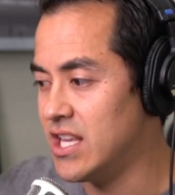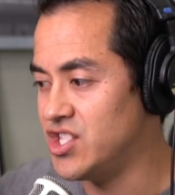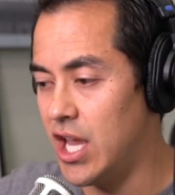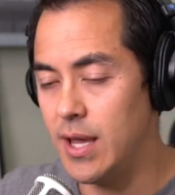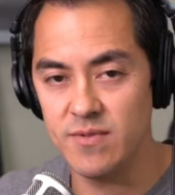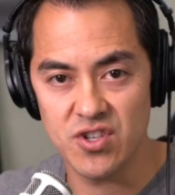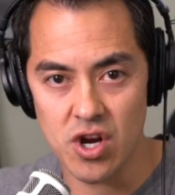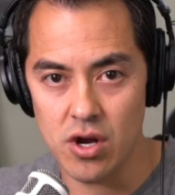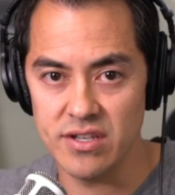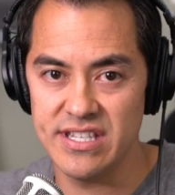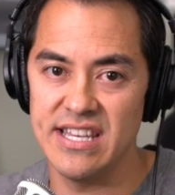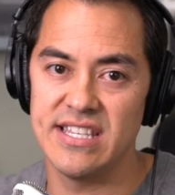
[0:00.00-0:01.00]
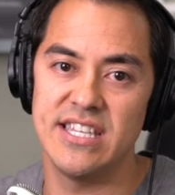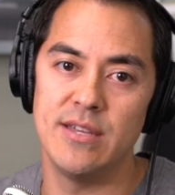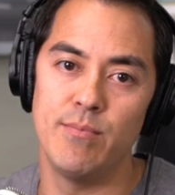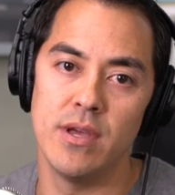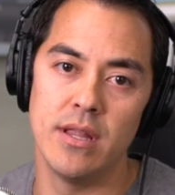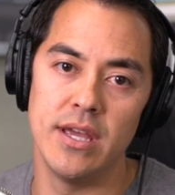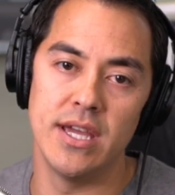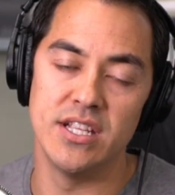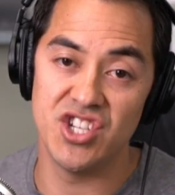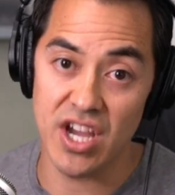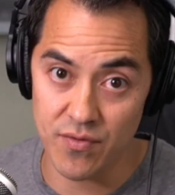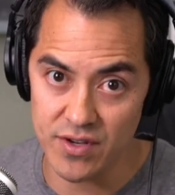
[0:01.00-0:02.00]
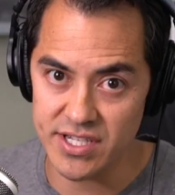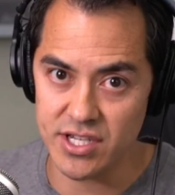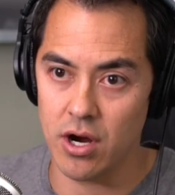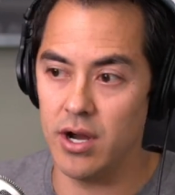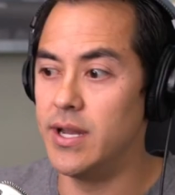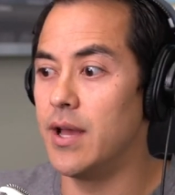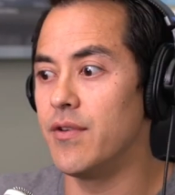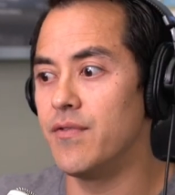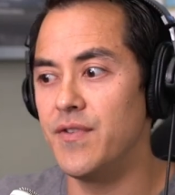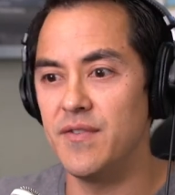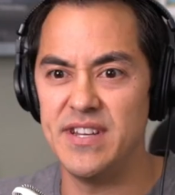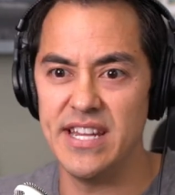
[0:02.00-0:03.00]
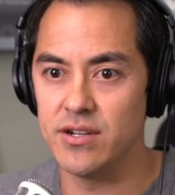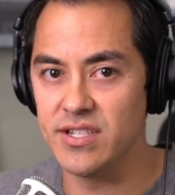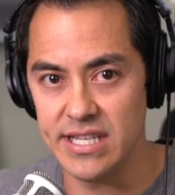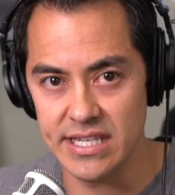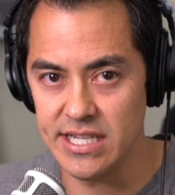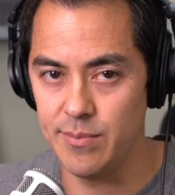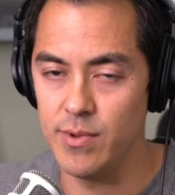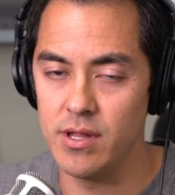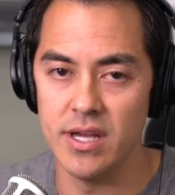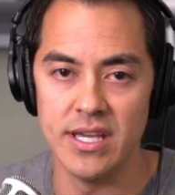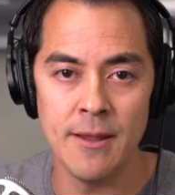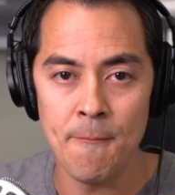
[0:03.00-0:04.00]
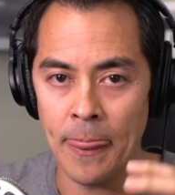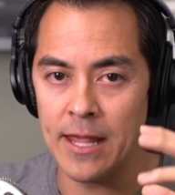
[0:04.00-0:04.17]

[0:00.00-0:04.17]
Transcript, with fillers: James Charles, 16 million. Jeffree Star, another 15 or 16 million.